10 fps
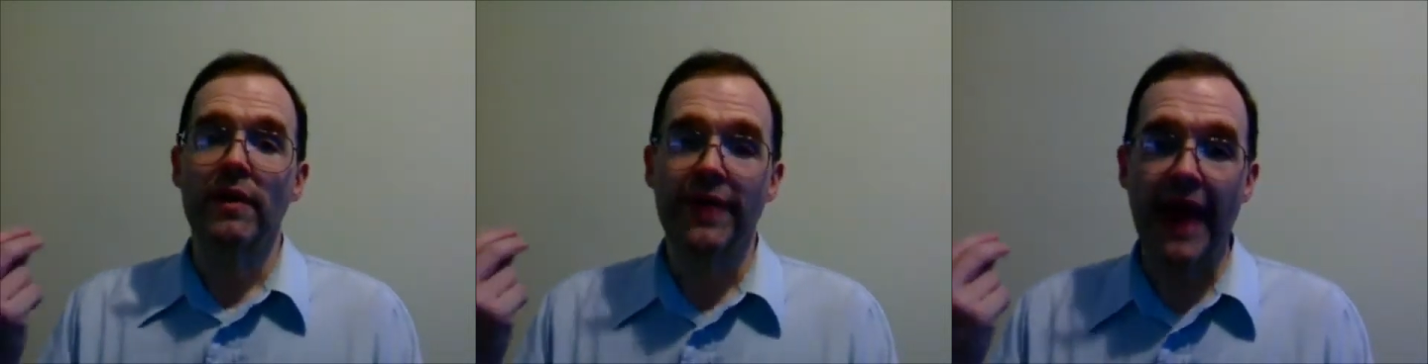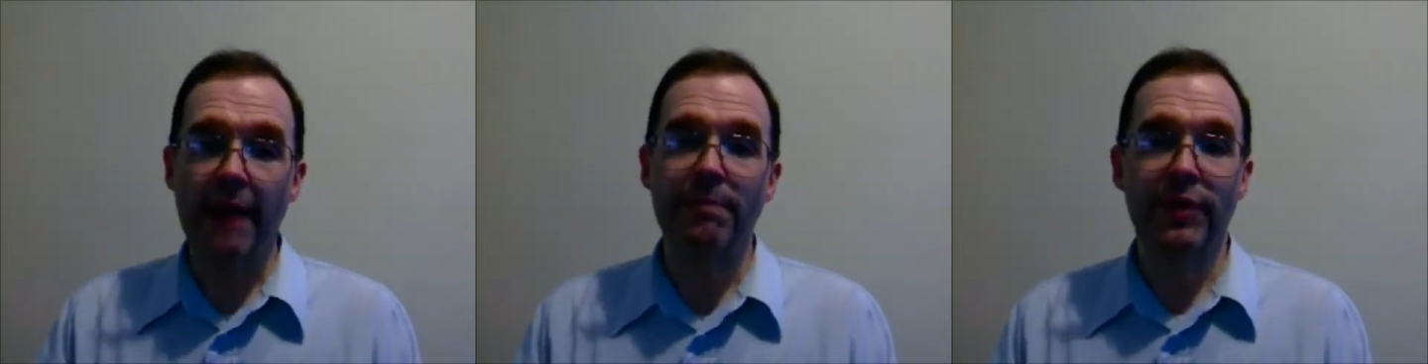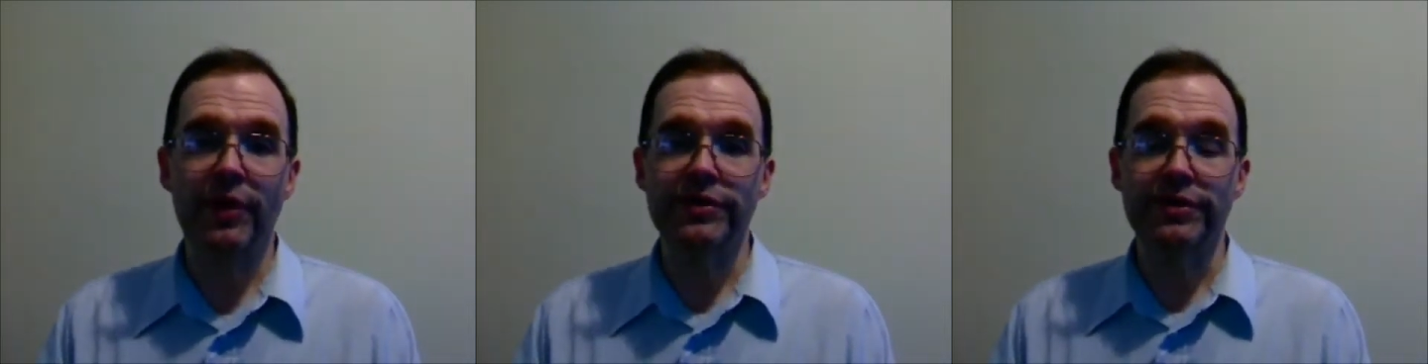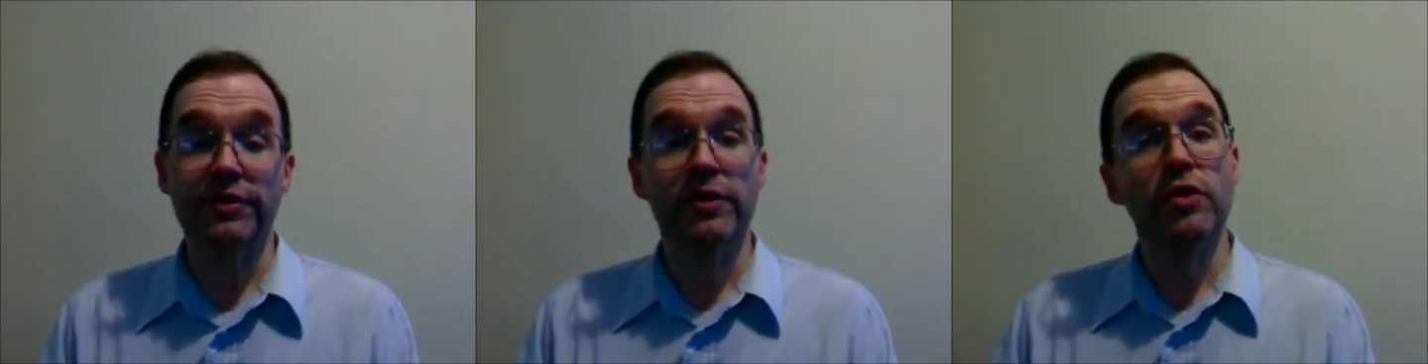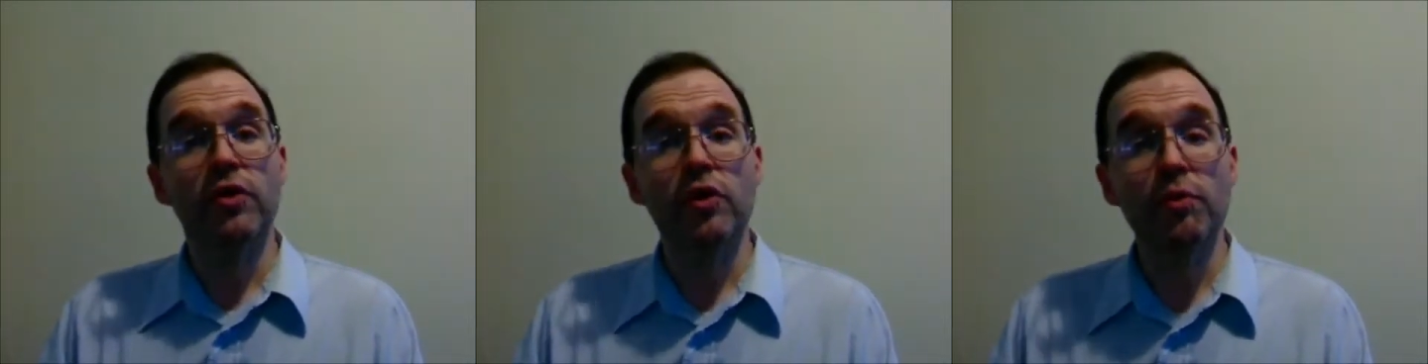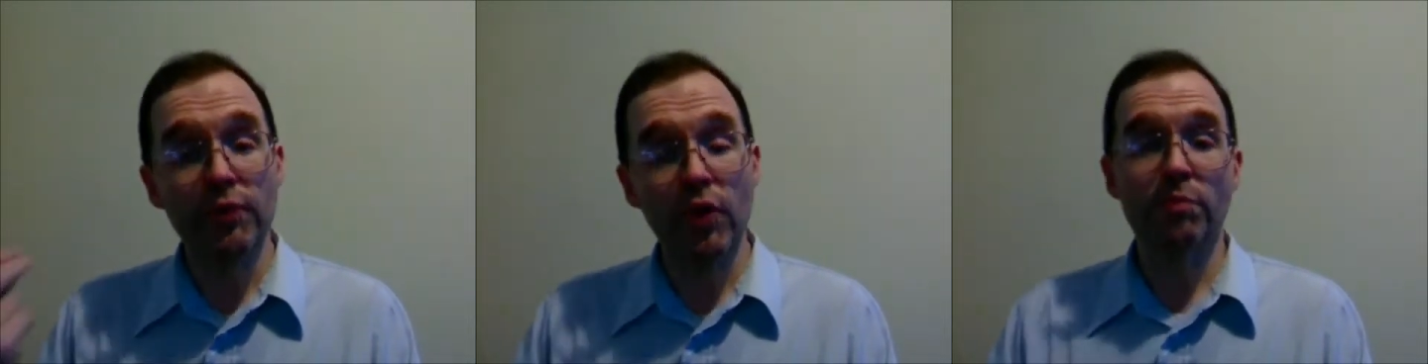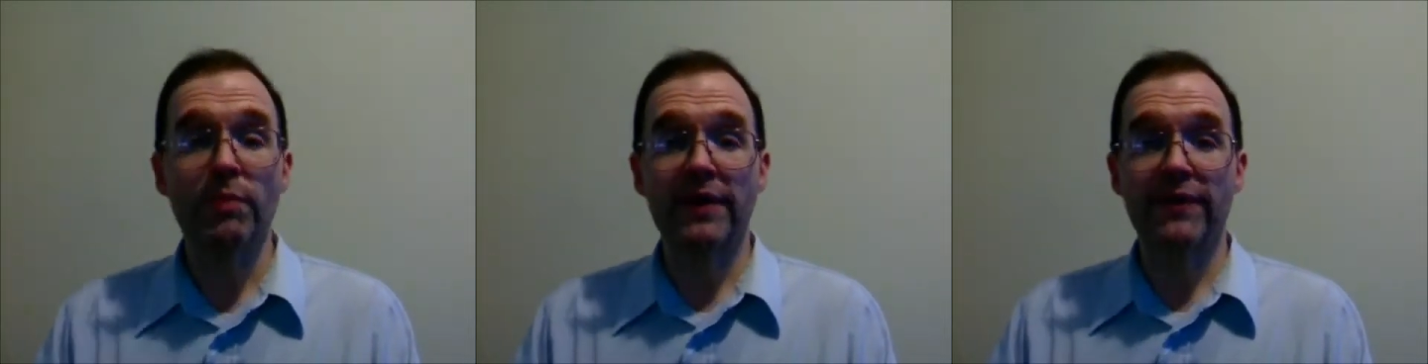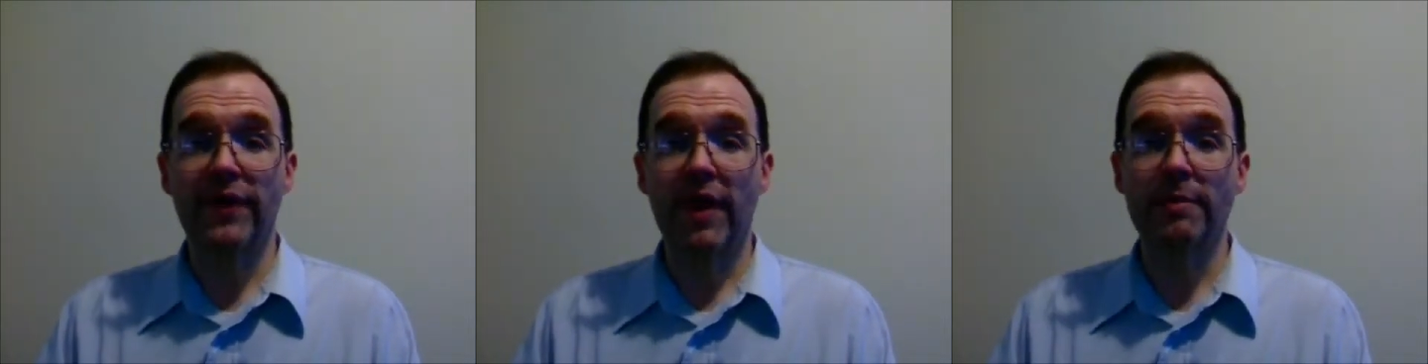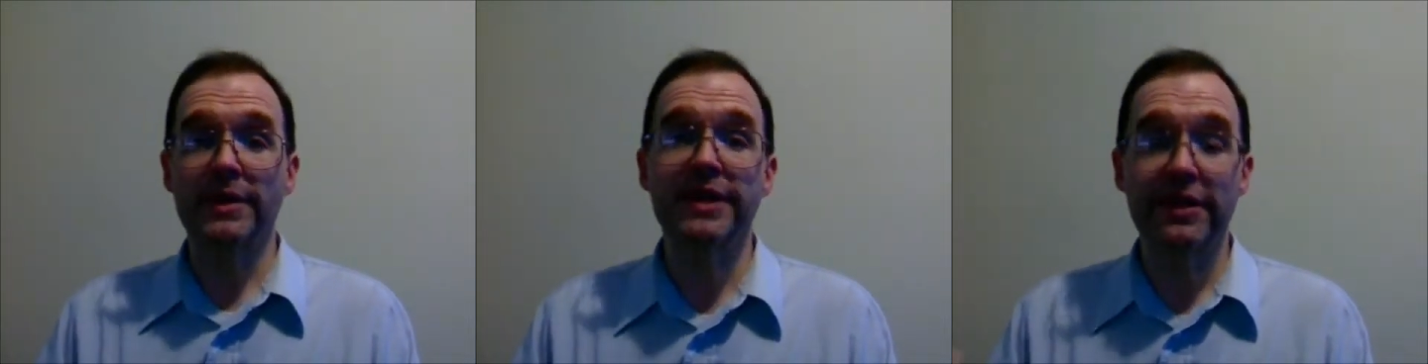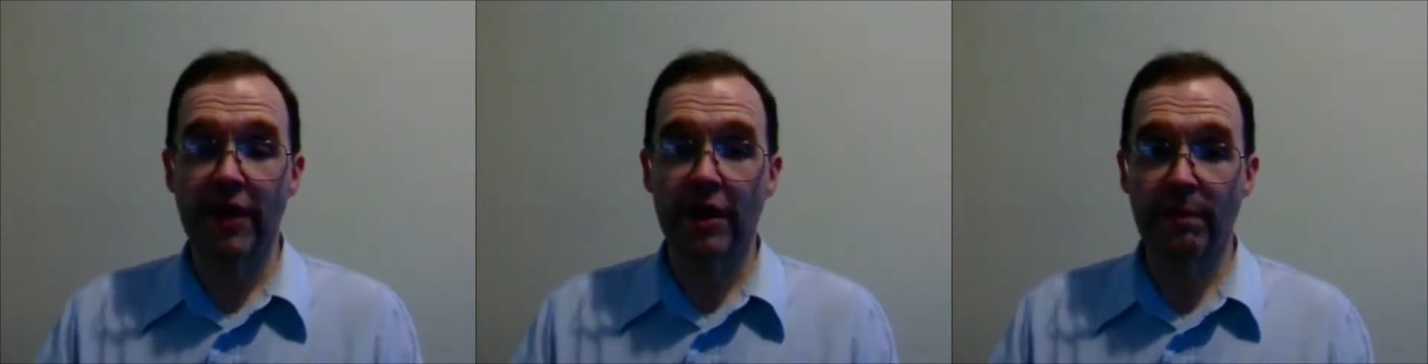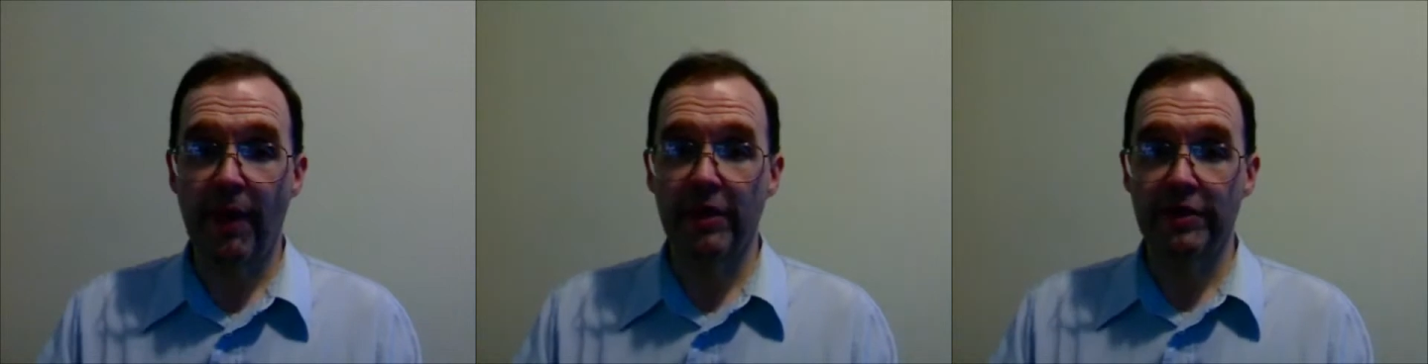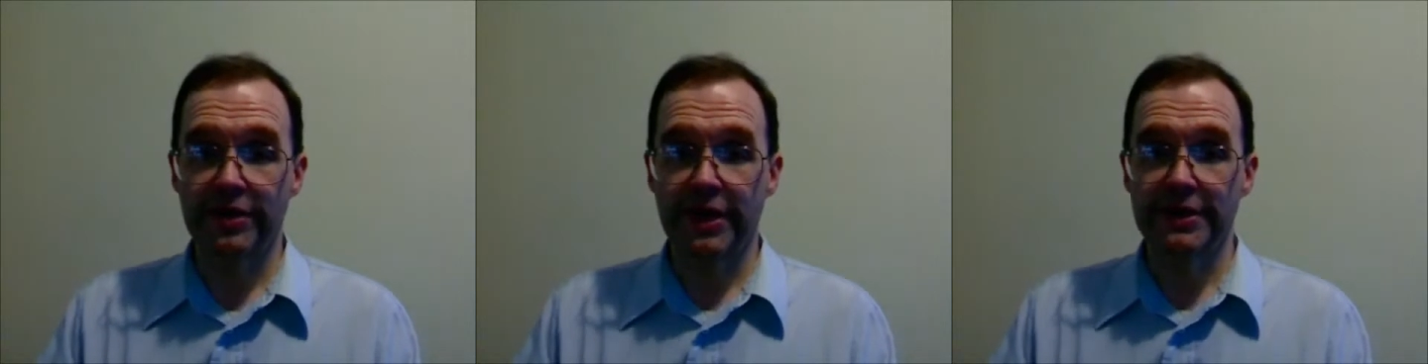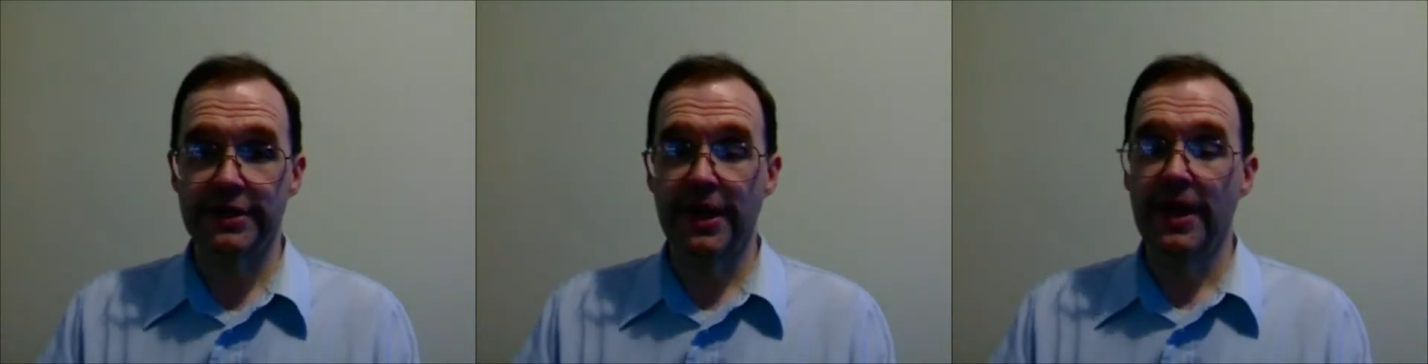That person who broke my fob and did not apologize.